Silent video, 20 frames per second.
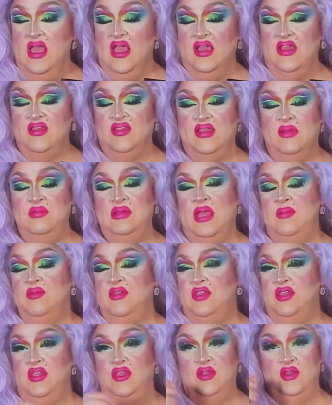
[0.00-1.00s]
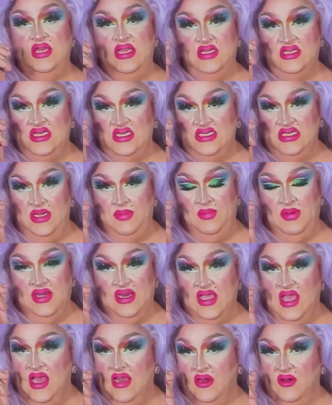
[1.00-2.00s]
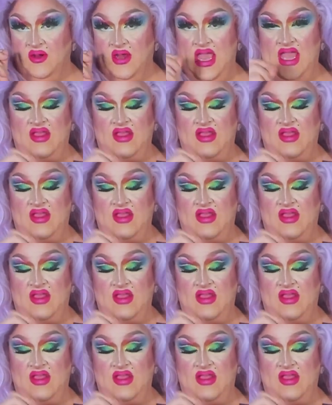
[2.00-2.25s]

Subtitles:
because sometimes you need to deepen a color.